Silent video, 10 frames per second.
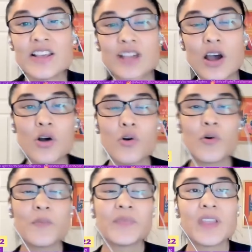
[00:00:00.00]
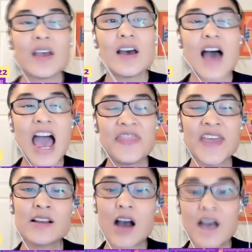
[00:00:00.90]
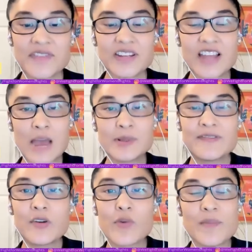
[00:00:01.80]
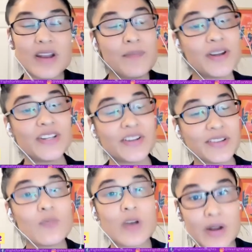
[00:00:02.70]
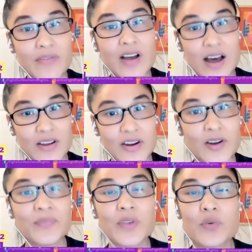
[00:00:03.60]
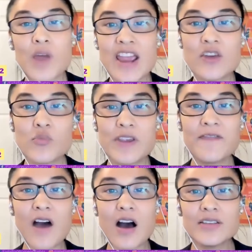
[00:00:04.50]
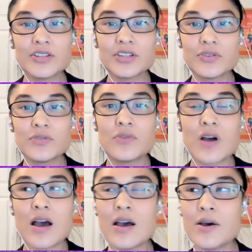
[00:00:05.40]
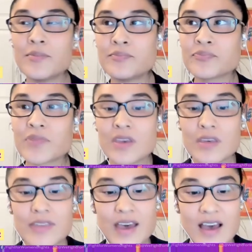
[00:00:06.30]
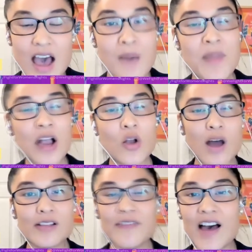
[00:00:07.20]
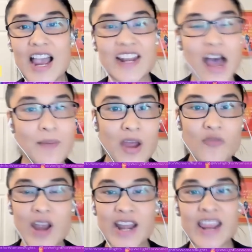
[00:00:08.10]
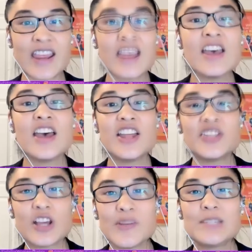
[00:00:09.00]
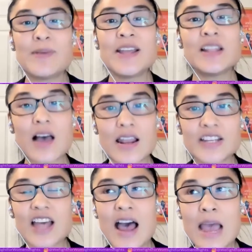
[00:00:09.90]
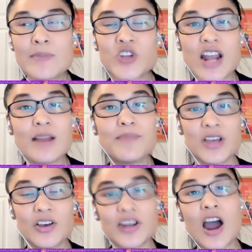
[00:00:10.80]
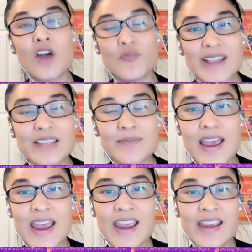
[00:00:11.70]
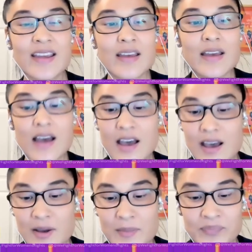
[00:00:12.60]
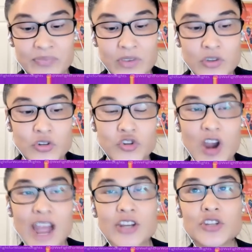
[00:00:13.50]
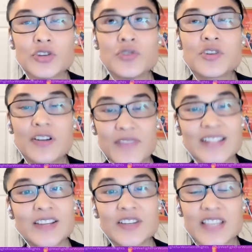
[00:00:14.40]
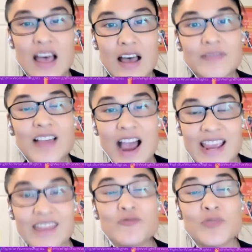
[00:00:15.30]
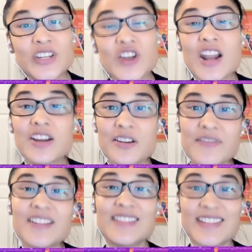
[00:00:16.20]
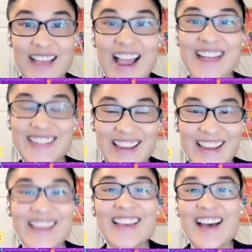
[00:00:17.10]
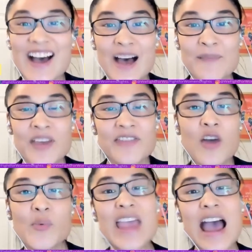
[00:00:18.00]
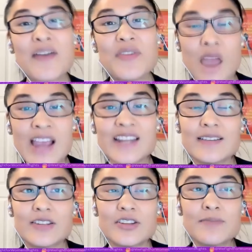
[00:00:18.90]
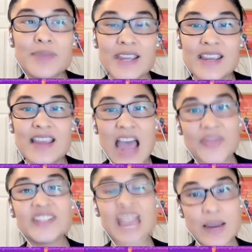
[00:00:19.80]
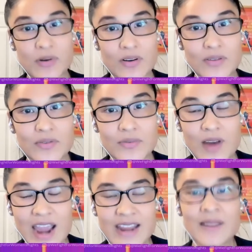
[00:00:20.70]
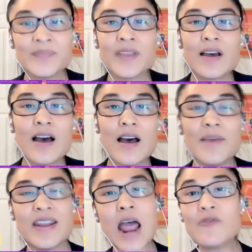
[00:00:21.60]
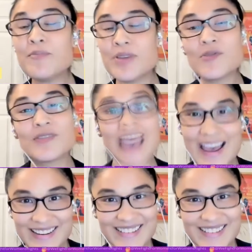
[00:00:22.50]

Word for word: So, I think oftentimes for women, and particularly women of color, right, we fall into um, the I'm not qualified, I'm not ready. And so we spend a lot of time trying to build our resume. Um, trying to convince ourselves, i.e., really trying to convince society um, that we have the right to be at the table, right? Um, and I rebuke that.